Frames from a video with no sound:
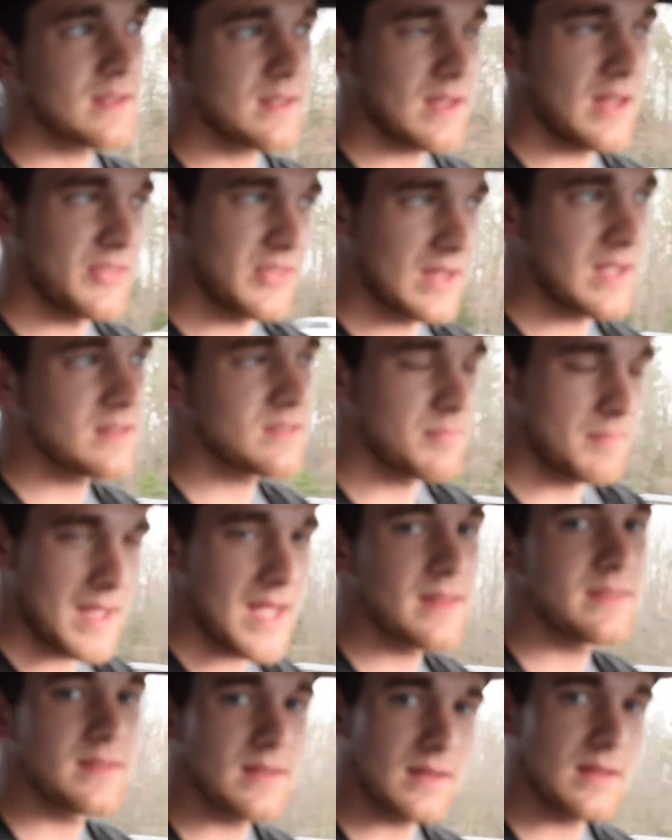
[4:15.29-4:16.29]
I think it's
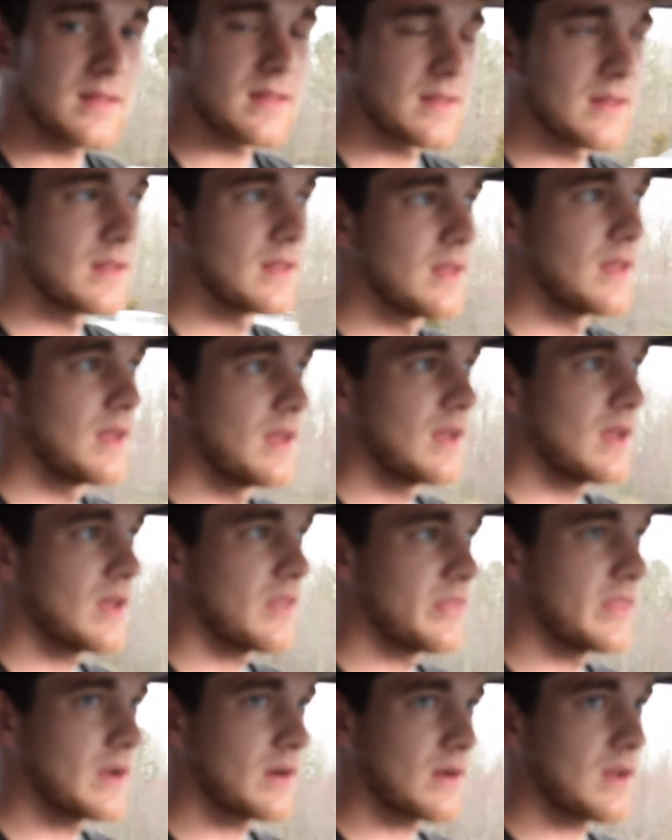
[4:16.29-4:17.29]
Mantic.
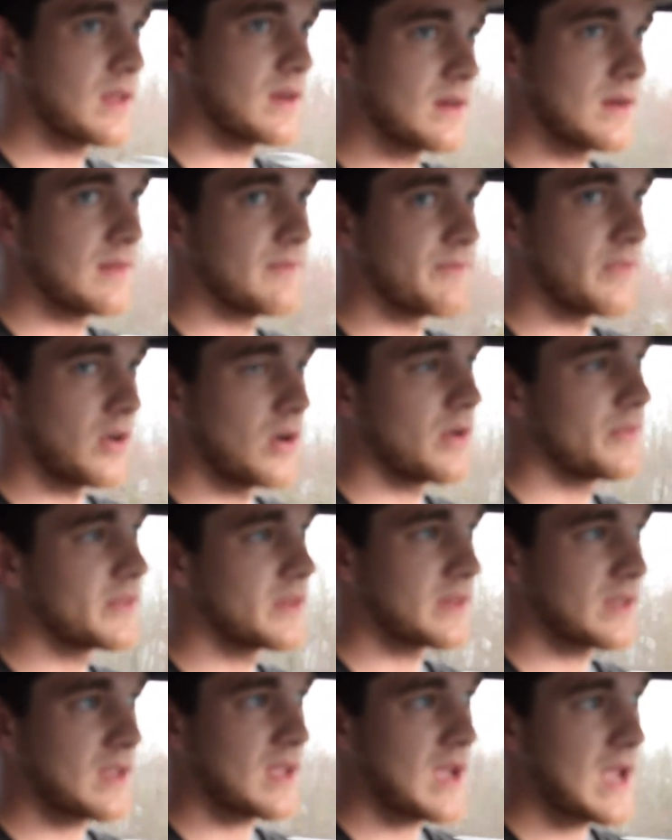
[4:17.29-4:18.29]
They're getting involved
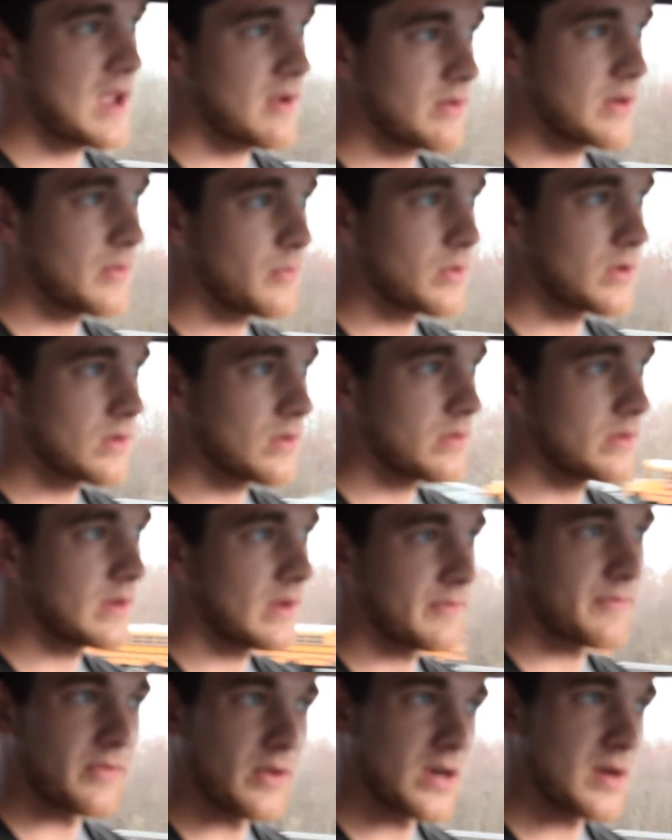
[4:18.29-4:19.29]
in the Coyote world.
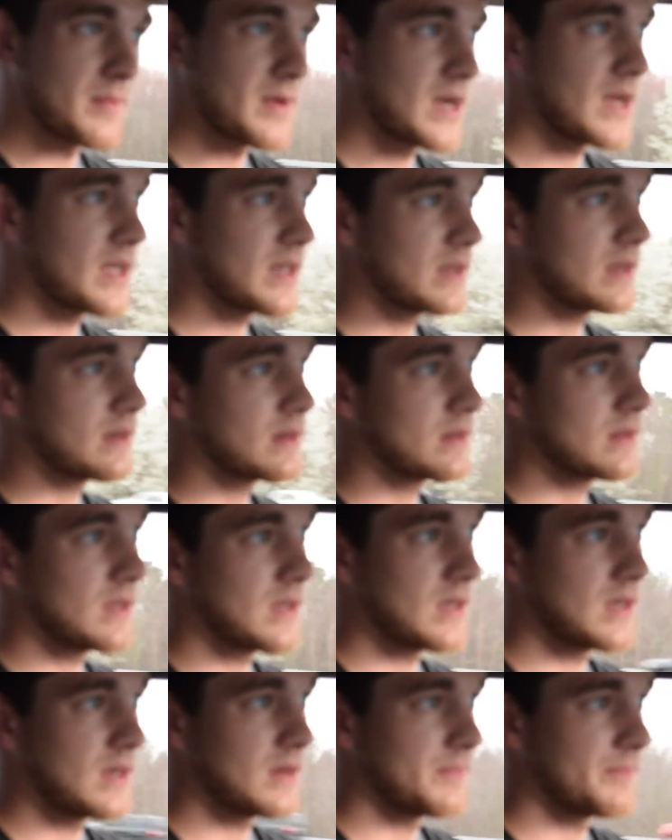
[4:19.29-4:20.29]
A friend of mine,
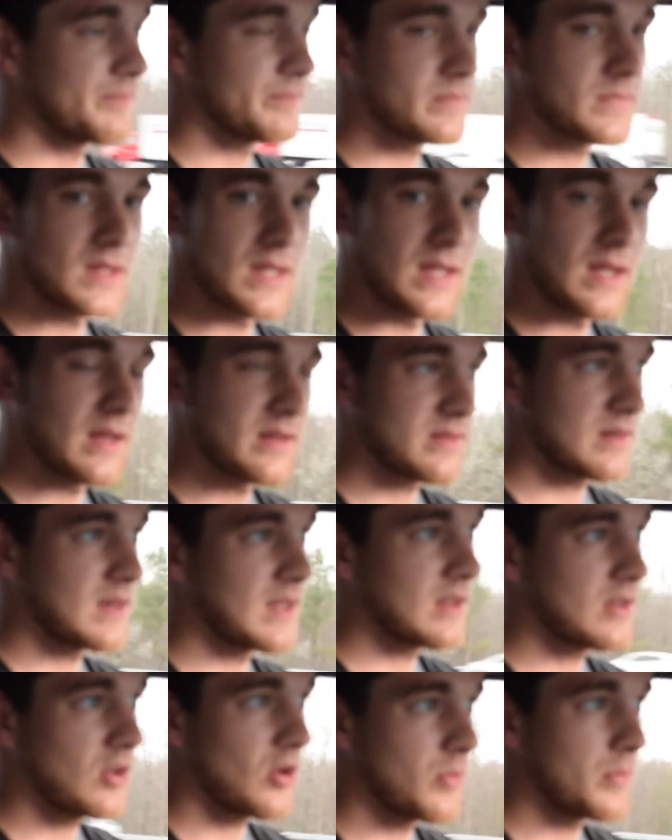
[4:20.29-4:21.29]
he has an
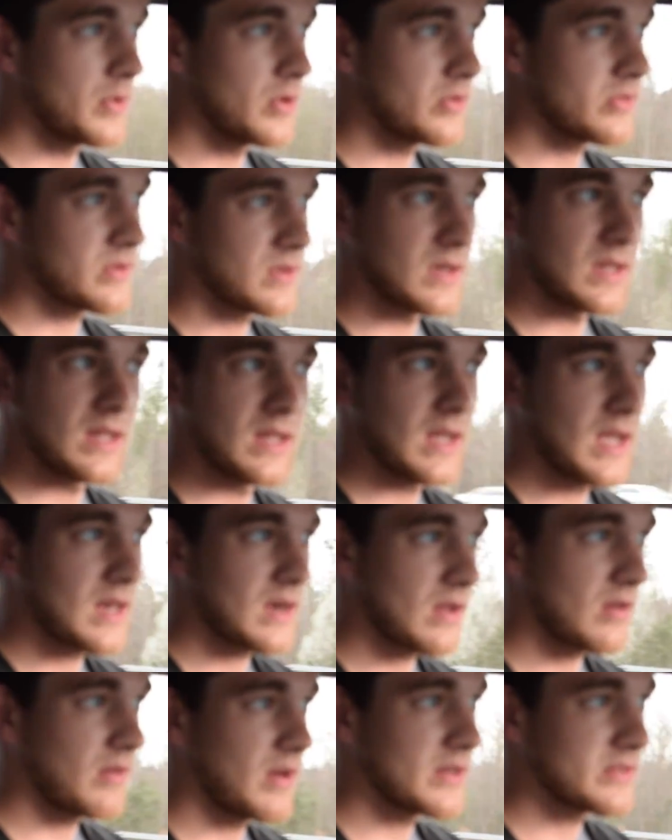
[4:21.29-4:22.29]
EcoBoost. He
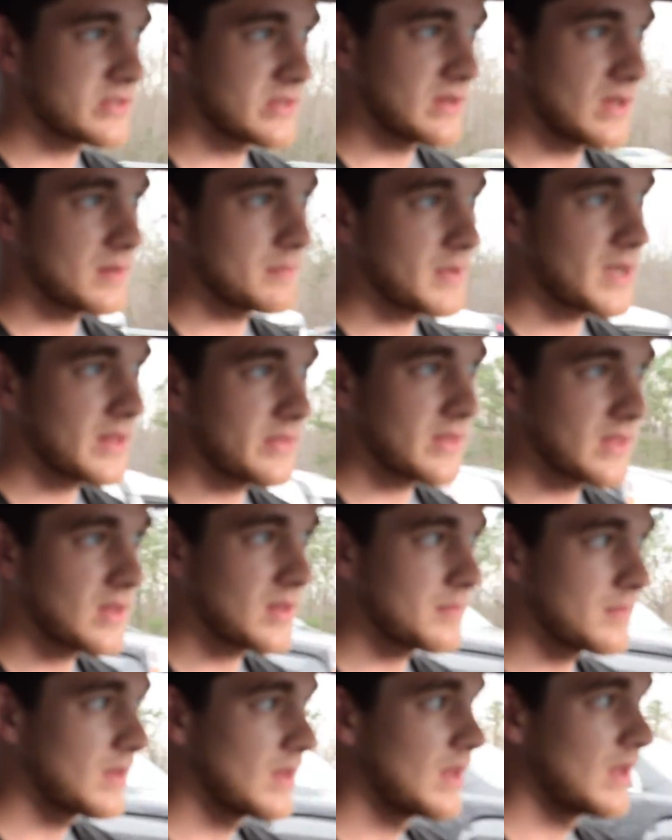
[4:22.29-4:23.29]
had a clutch done by
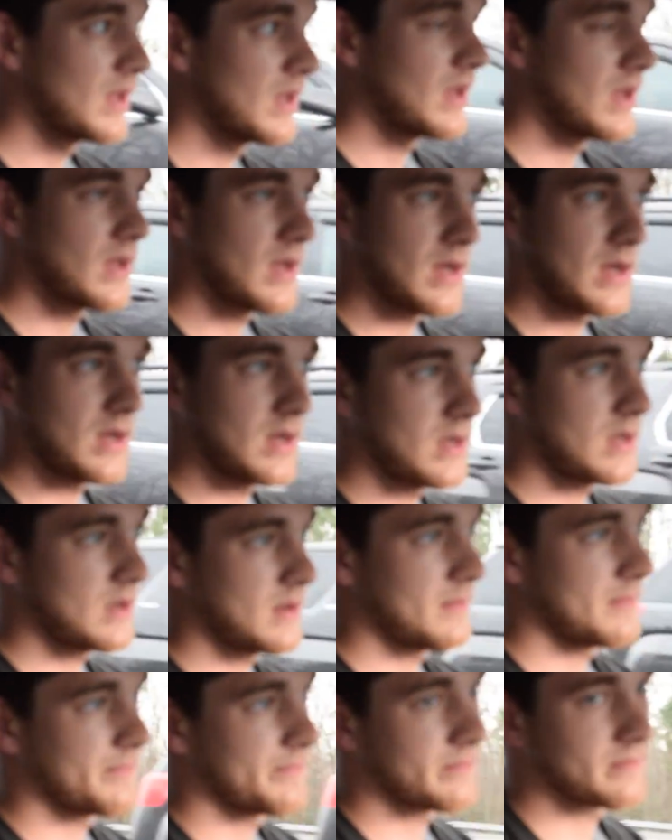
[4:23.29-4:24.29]

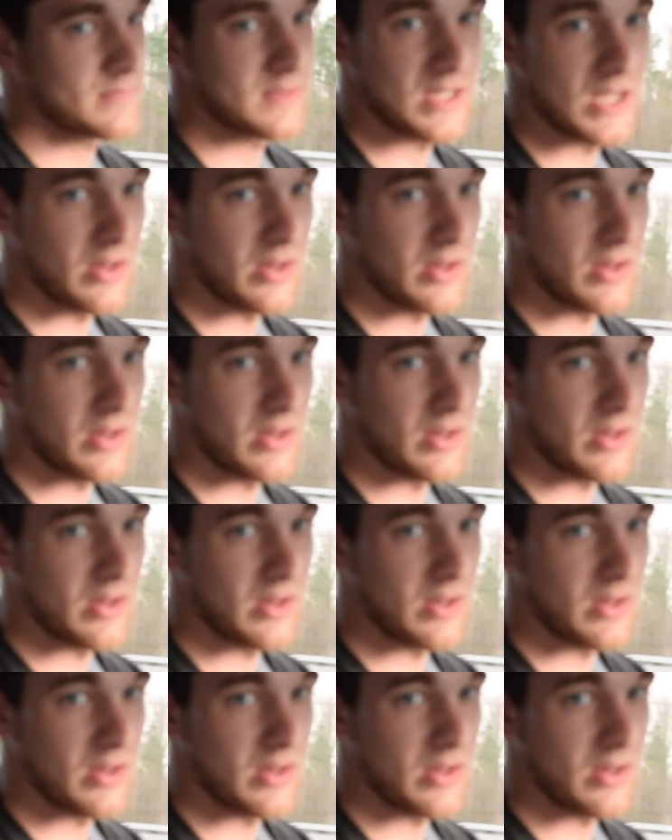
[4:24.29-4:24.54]
them.